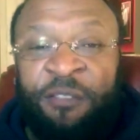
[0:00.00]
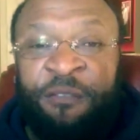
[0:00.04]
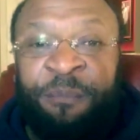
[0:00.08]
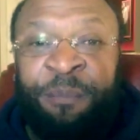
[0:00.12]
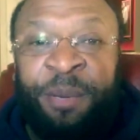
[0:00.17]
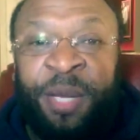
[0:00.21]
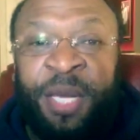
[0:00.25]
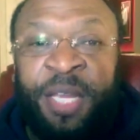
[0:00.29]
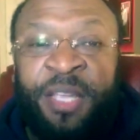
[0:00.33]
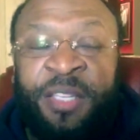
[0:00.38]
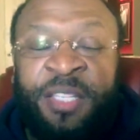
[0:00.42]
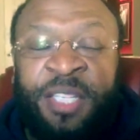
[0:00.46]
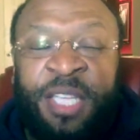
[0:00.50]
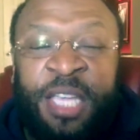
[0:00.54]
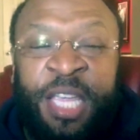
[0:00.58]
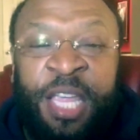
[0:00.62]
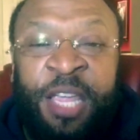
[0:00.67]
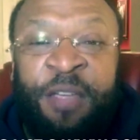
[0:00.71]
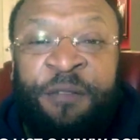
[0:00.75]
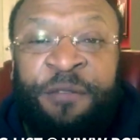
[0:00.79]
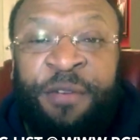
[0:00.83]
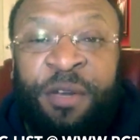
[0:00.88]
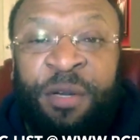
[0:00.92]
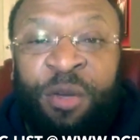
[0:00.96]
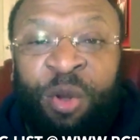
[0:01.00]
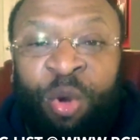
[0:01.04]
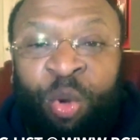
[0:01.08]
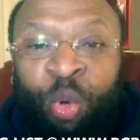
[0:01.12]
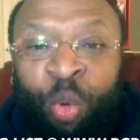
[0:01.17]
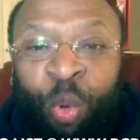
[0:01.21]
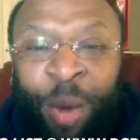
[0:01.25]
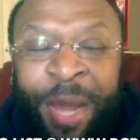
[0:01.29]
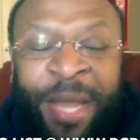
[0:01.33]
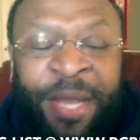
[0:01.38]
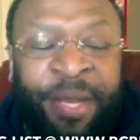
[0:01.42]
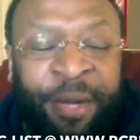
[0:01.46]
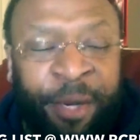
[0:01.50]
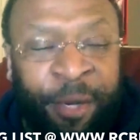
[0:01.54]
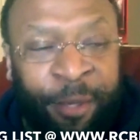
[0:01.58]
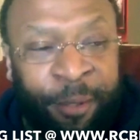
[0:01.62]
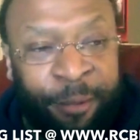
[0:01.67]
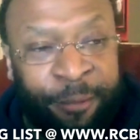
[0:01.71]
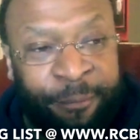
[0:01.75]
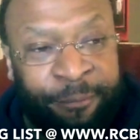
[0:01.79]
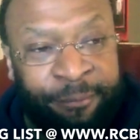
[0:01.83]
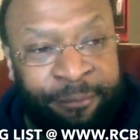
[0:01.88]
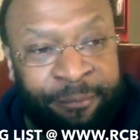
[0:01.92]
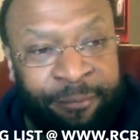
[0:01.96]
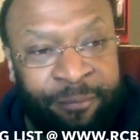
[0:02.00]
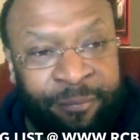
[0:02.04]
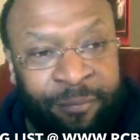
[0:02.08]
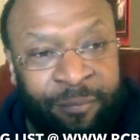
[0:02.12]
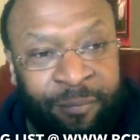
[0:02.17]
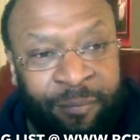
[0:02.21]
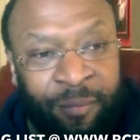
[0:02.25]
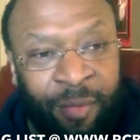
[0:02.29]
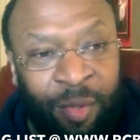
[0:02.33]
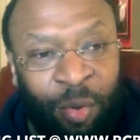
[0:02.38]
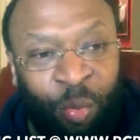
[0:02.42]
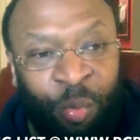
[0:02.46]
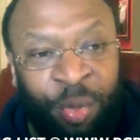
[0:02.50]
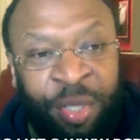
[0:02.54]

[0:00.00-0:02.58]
But it's even greater when